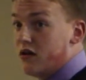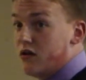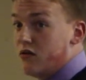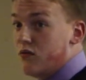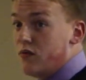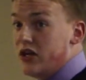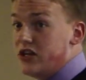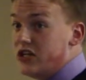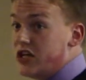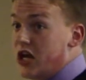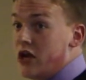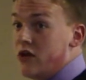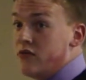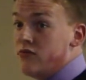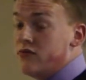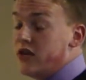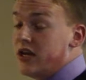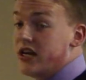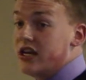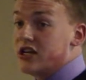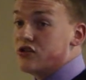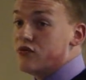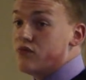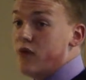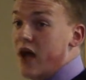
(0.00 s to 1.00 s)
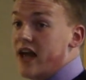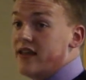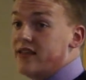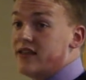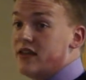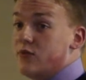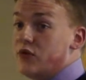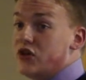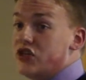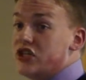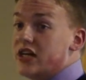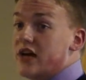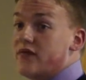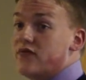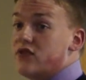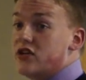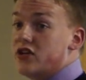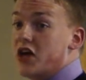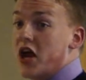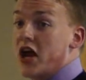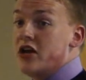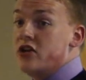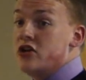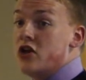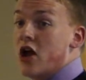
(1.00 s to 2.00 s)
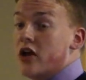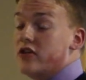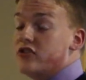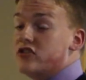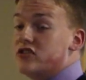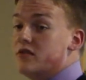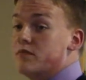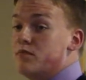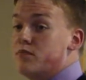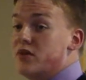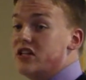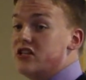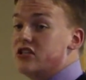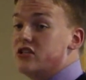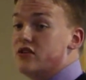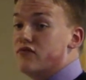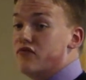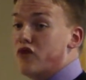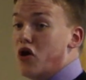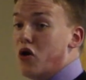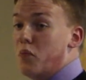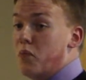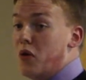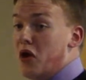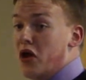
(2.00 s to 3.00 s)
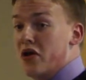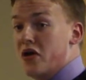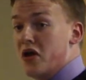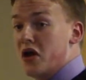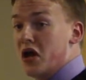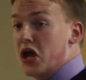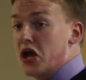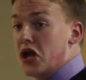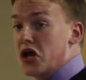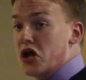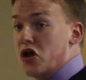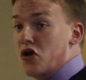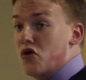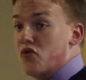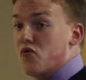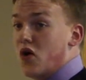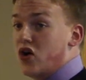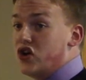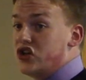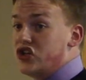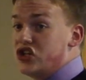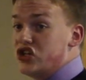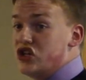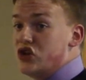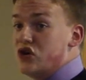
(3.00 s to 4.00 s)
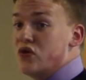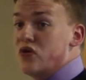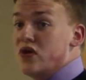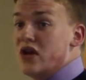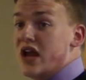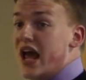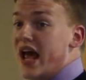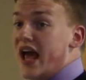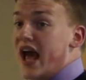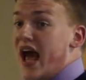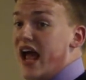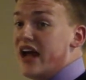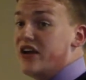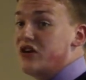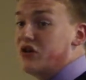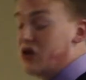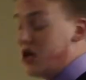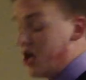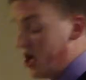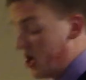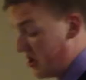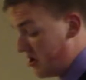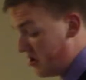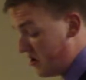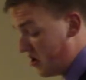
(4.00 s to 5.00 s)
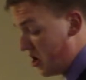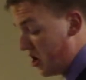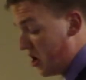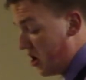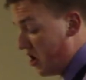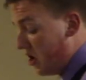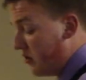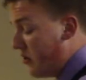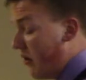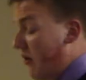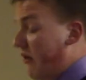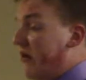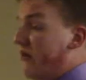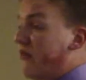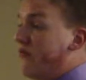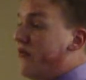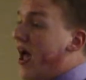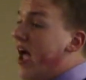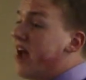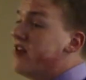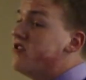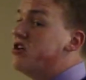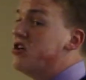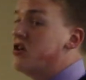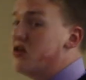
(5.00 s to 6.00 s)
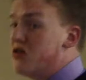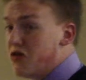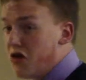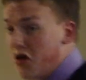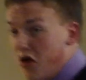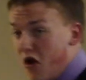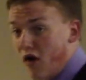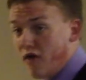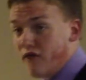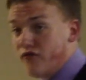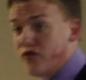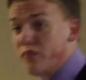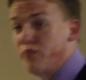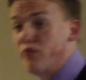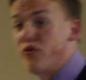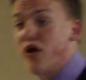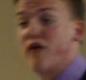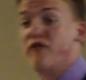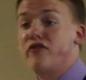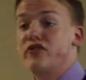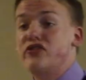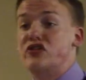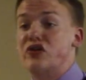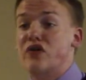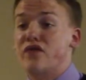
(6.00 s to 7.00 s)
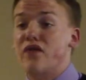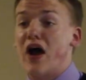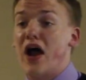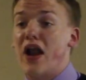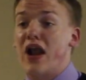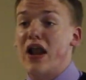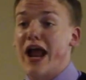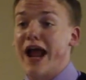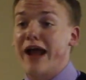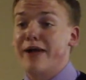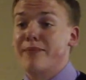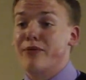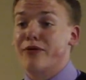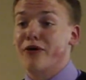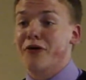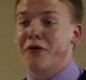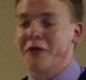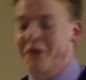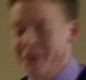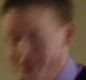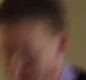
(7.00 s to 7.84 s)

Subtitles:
We don't think it's right that we should have to tie knots and bits of rope, whilst you lay idle, growing fat off the profits of our labour.